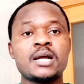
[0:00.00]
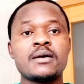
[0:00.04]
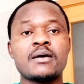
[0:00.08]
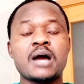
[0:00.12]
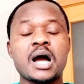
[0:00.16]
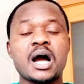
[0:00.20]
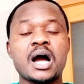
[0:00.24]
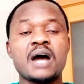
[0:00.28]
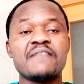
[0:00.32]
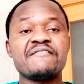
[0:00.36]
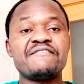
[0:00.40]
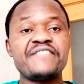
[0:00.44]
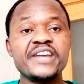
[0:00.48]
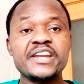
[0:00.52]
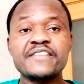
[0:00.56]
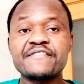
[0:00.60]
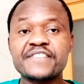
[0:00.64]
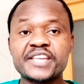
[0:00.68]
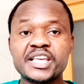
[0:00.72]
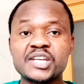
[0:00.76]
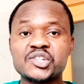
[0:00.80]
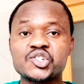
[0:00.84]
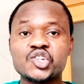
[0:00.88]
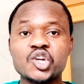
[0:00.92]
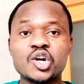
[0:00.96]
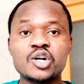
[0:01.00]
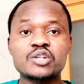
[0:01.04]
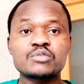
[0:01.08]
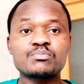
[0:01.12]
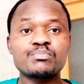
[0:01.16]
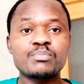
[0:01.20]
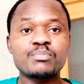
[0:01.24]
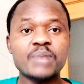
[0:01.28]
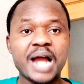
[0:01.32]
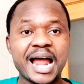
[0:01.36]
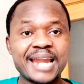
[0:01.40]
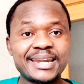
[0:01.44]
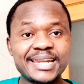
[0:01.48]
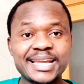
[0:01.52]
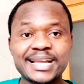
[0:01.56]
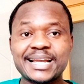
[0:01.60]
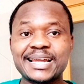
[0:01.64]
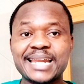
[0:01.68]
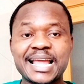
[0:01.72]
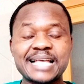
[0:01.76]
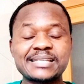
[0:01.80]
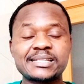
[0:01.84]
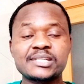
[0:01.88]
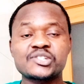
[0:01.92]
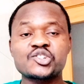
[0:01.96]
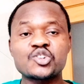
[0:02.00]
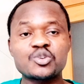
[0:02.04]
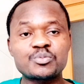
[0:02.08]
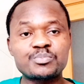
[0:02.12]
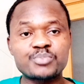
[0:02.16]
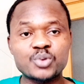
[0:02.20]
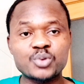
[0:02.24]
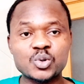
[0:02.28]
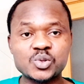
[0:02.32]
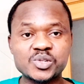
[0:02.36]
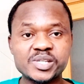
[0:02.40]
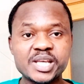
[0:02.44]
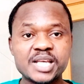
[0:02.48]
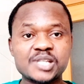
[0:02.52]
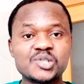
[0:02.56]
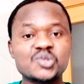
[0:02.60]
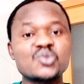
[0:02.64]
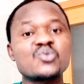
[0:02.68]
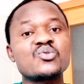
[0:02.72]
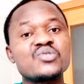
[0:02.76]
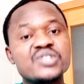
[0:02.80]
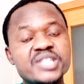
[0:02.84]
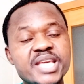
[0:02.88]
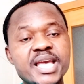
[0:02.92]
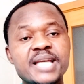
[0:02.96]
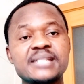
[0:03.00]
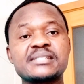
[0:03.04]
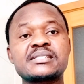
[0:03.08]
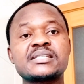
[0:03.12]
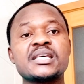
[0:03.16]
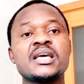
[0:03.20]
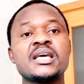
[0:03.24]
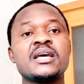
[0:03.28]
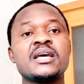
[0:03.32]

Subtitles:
verification and legalization process. So yes,